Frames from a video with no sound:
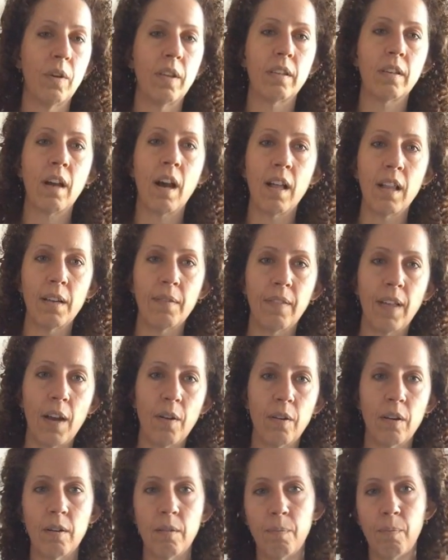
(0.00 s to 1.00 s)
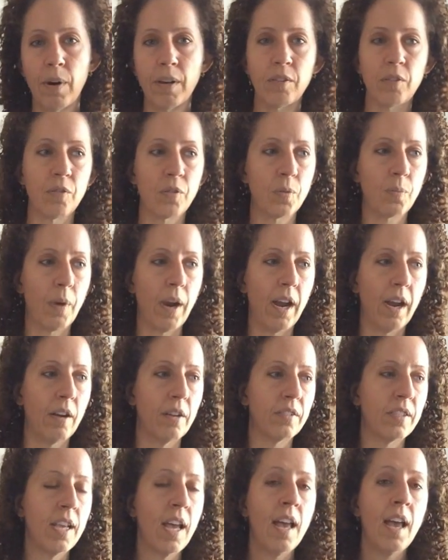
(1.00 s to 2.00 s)
with cauliflower, Brussels
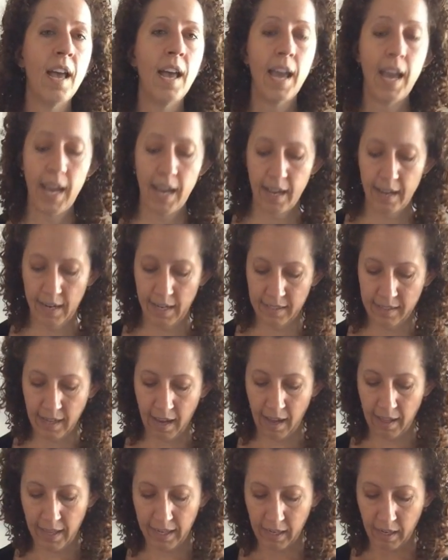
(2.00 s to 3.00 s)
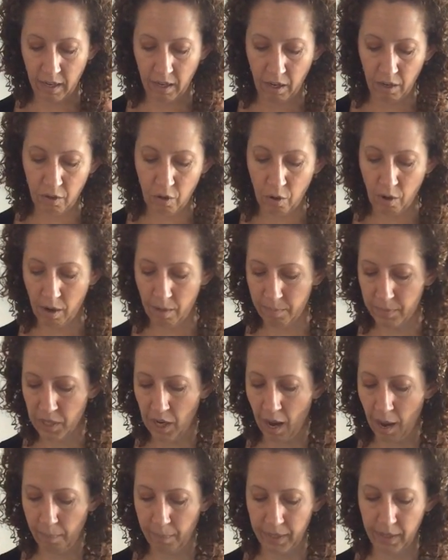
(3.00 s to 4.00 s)
sprouts, and it's got like a crumb
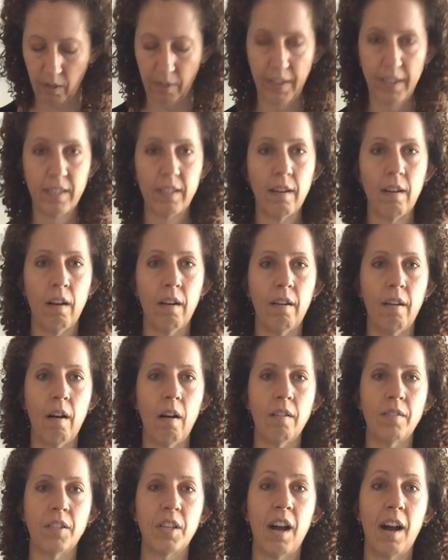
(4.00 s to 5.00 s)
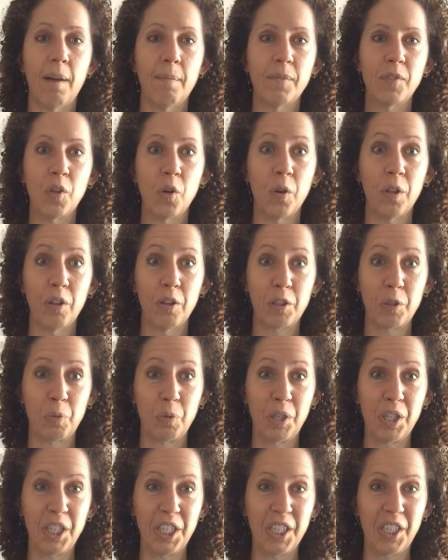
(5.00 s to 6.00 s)
topping on top, so it looks
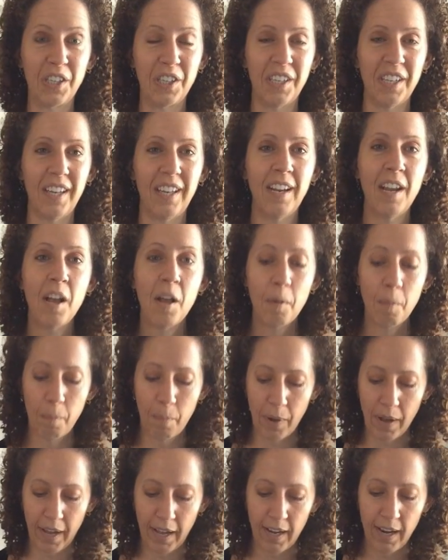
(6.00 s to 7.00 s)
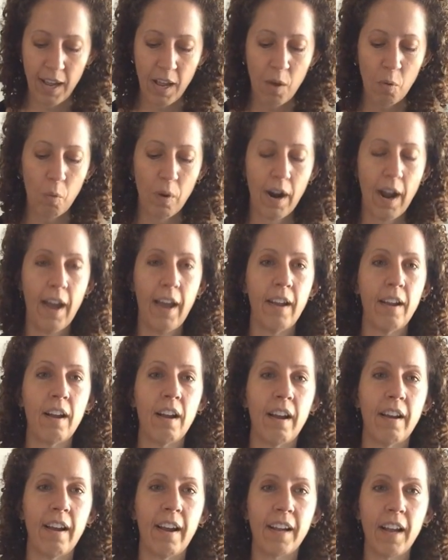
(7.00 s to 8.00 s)
really good. But when
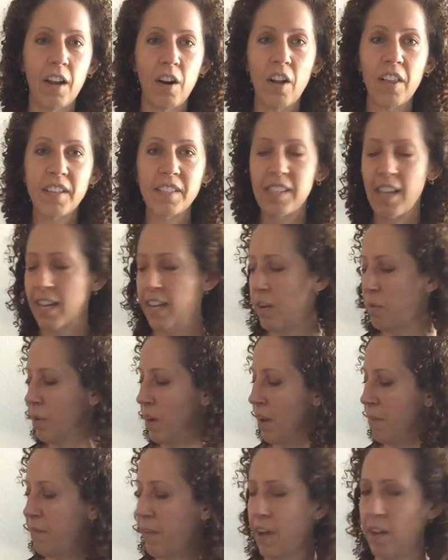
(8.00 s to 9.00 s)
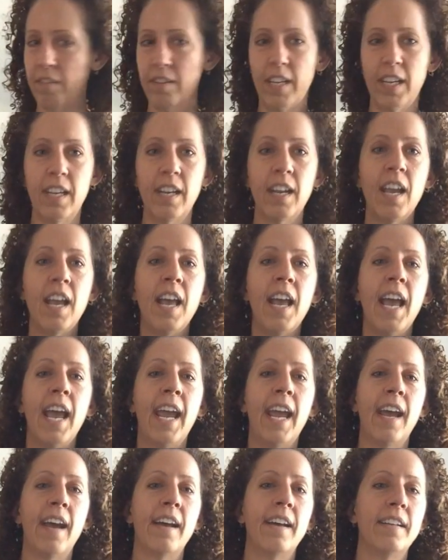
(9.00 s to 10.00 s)
I got all excited when I found it,
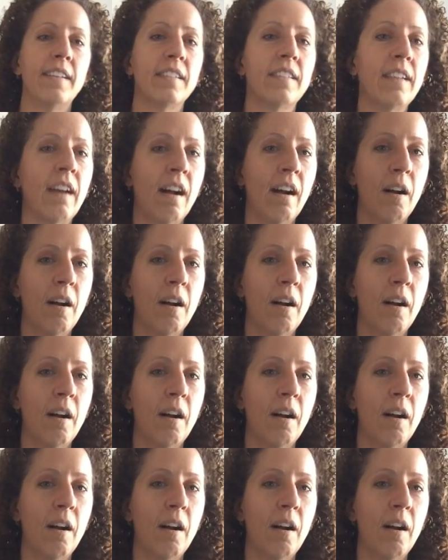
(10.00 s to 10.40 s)
and